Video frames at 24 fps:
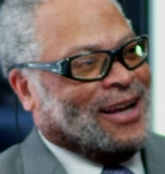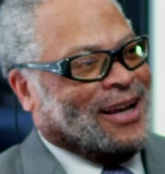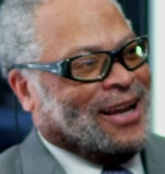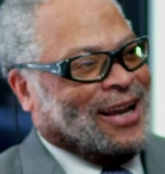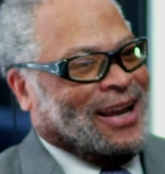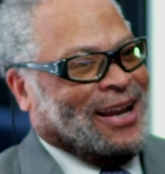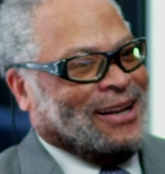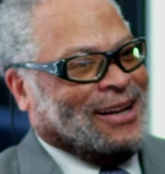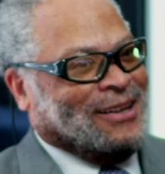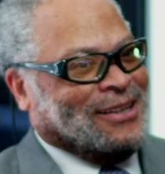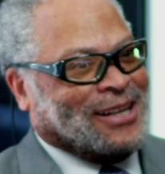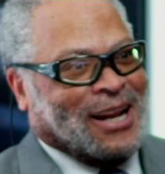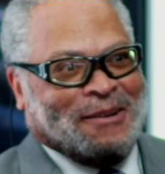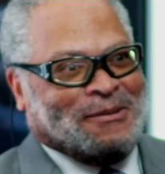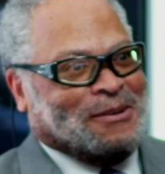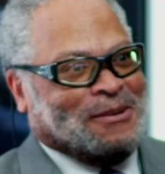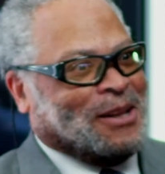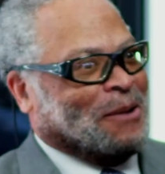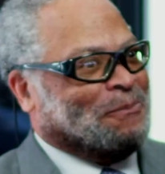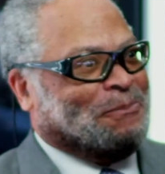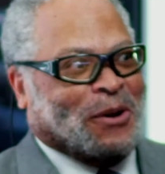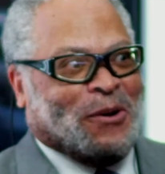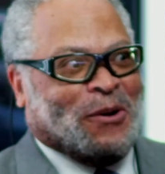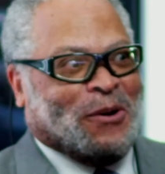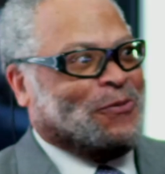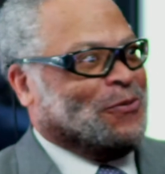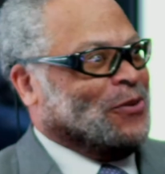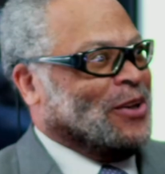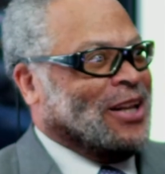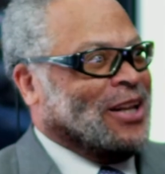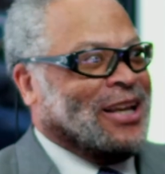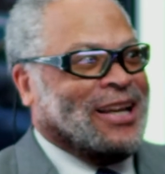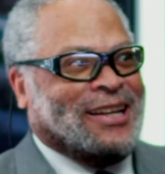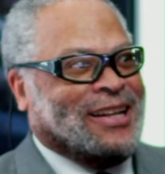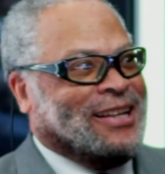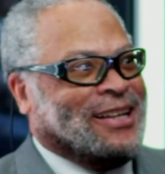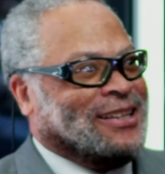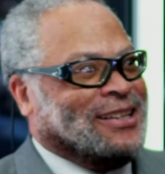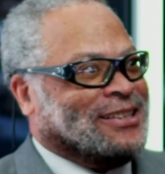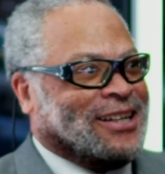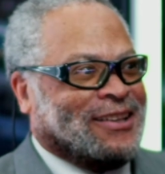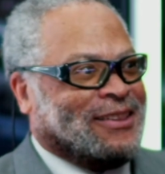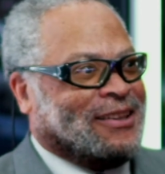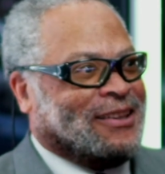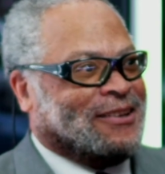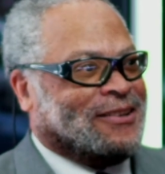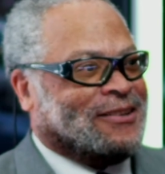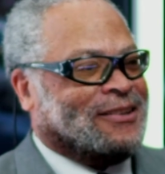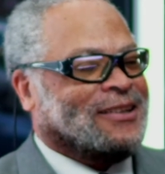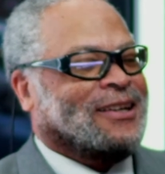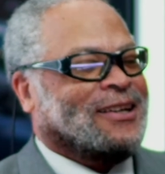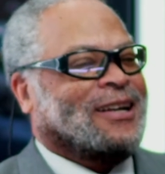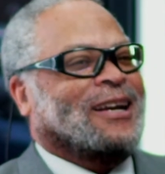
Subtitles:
and they both need each other.